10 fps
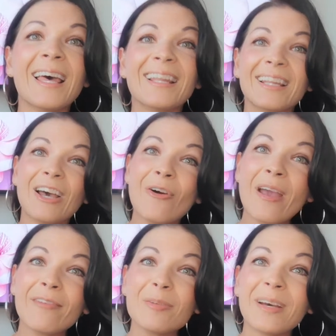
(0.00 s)
Hello
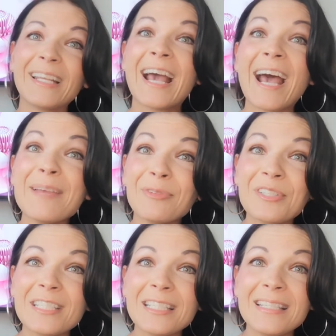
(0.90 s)
everybody, I'm
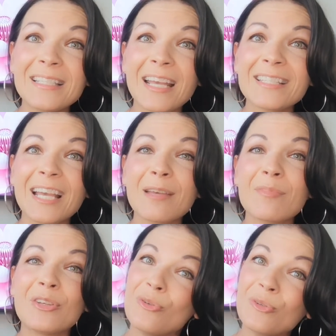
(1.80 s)
Kristi Isais. I am the
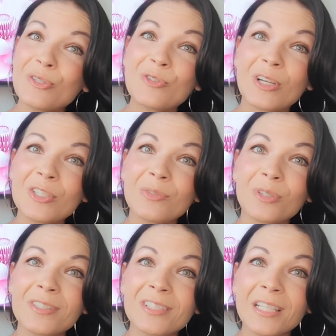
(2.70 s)
new construction
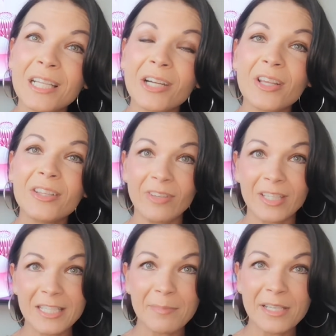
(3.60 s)
realtor here in the
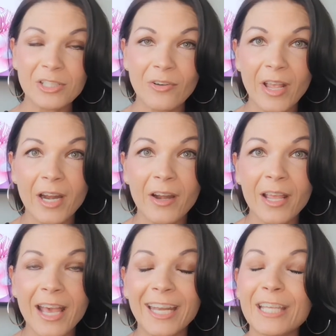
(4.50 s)
Phoenix metro area,
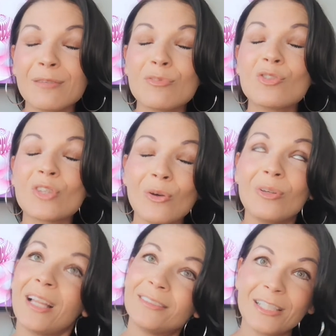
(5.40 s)
and I am so
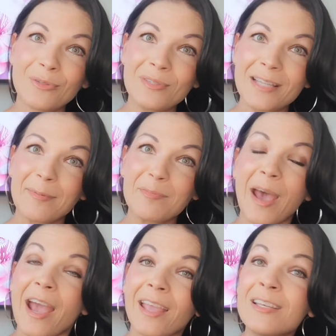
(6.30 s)
glad that you stopped
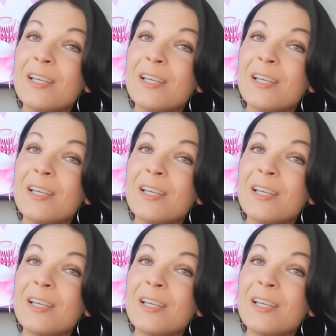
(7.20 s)
by.